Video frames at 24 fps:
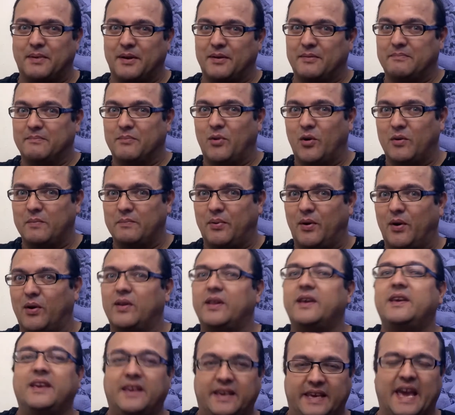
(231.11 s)
But more
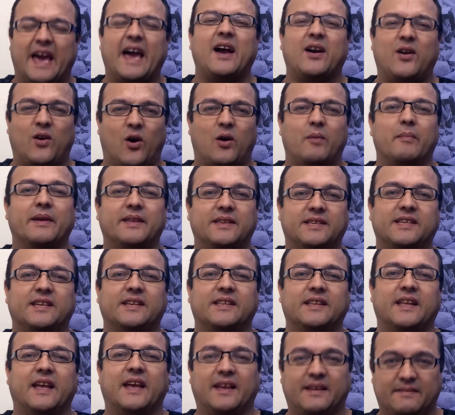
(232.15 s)
importantly, get a comment
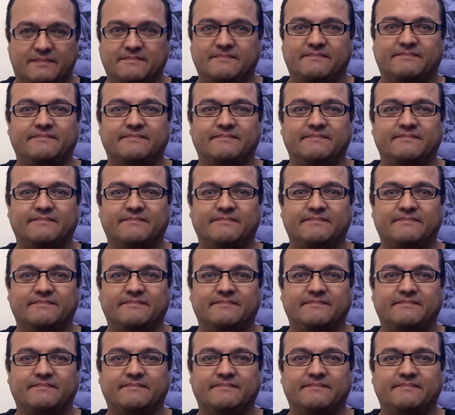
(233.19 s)
in there.